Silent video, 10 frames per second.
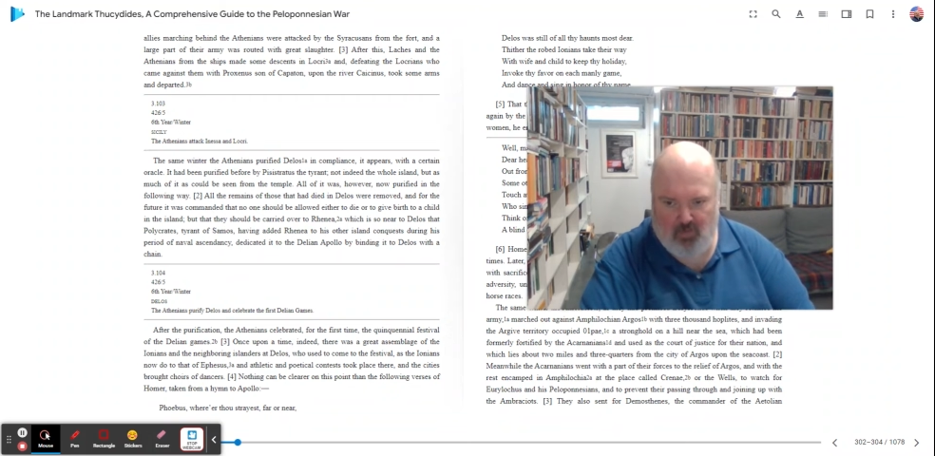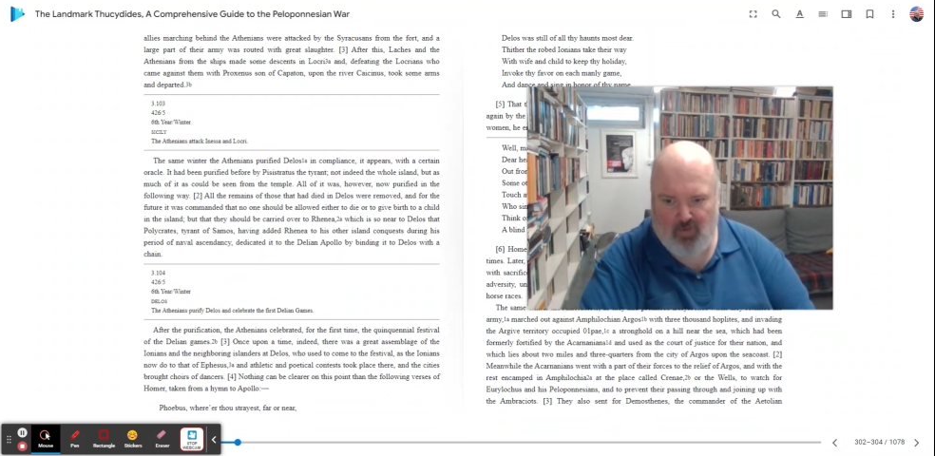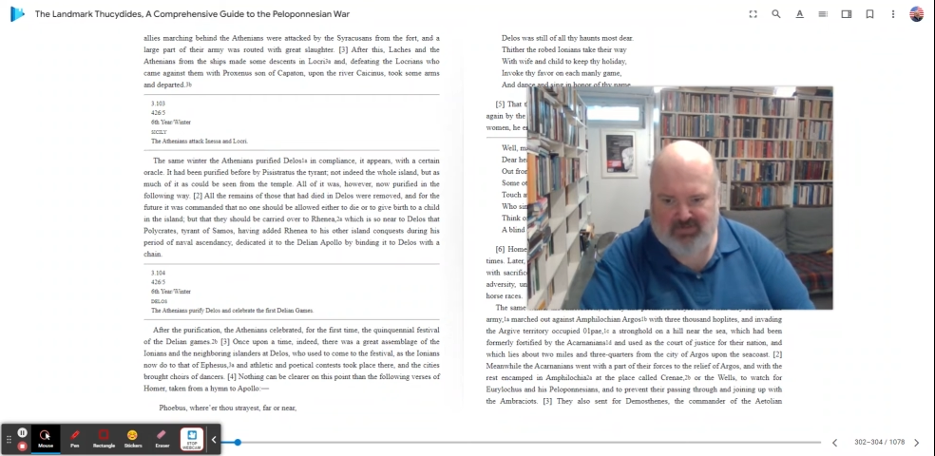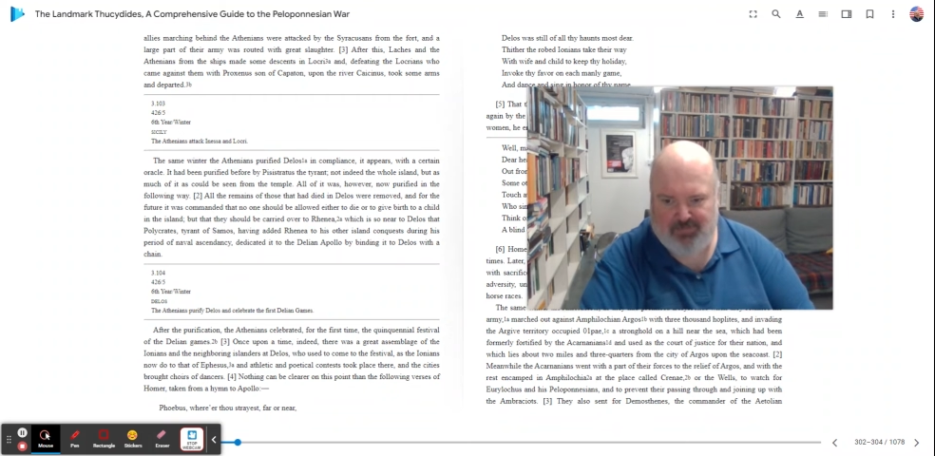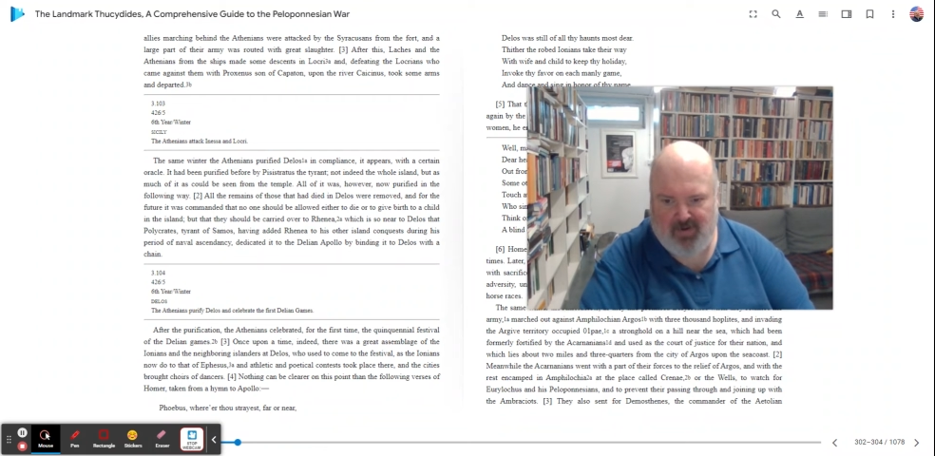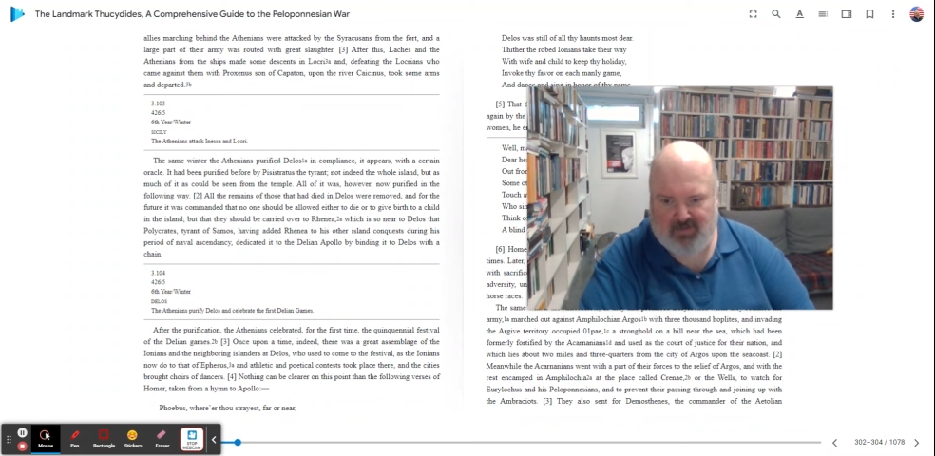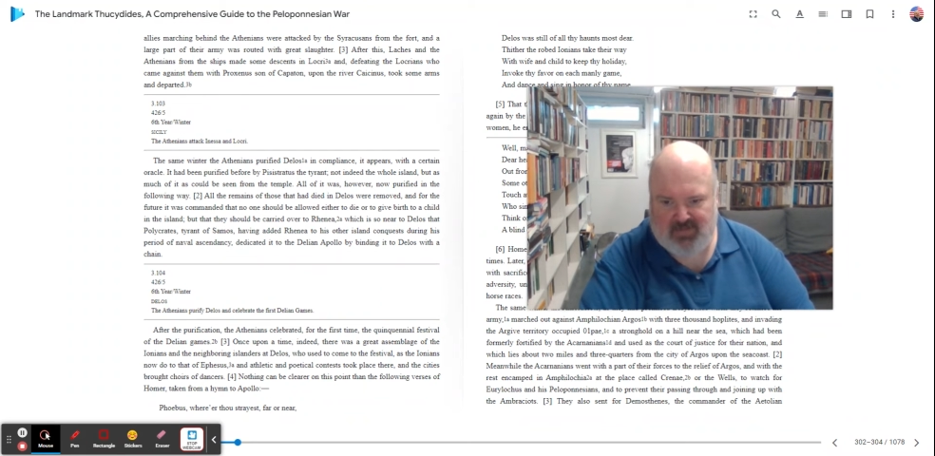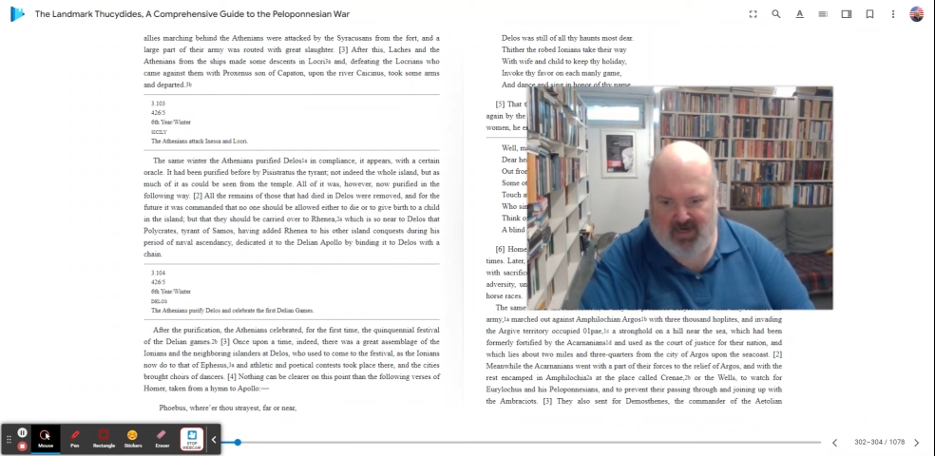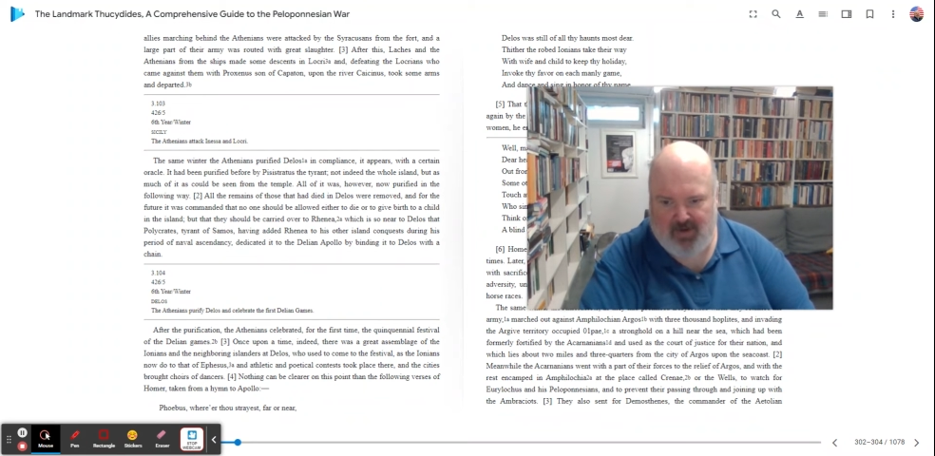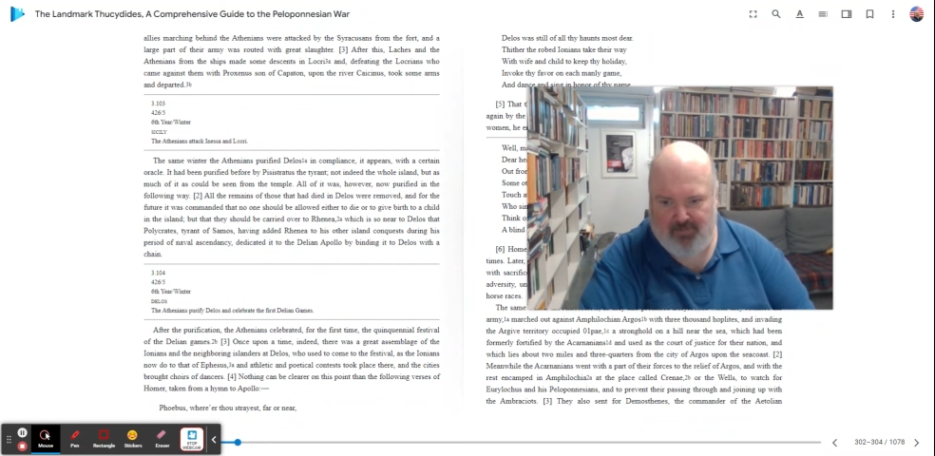Once upon
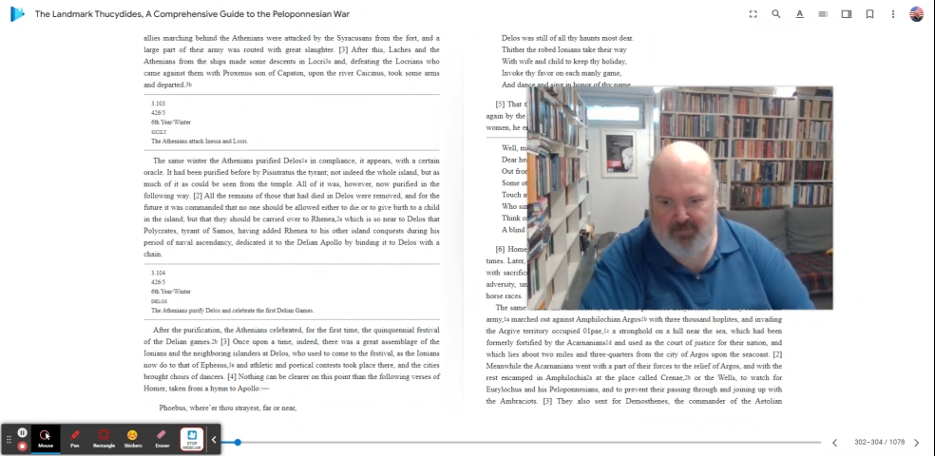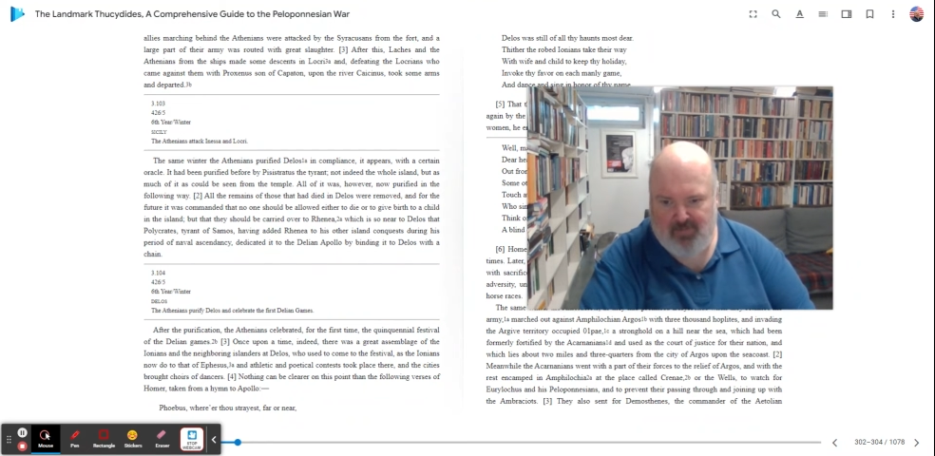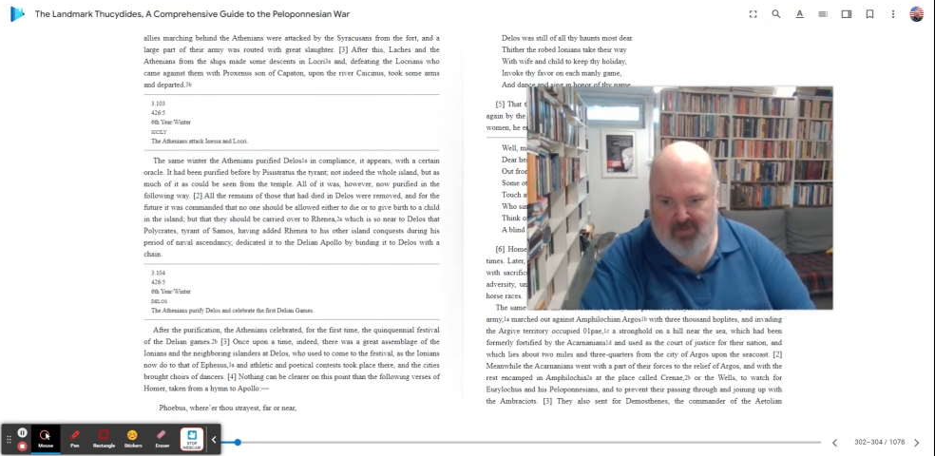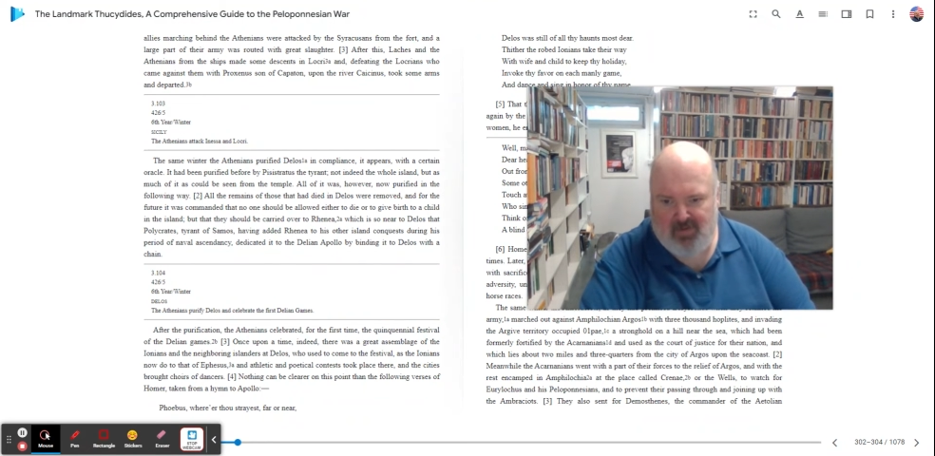a time,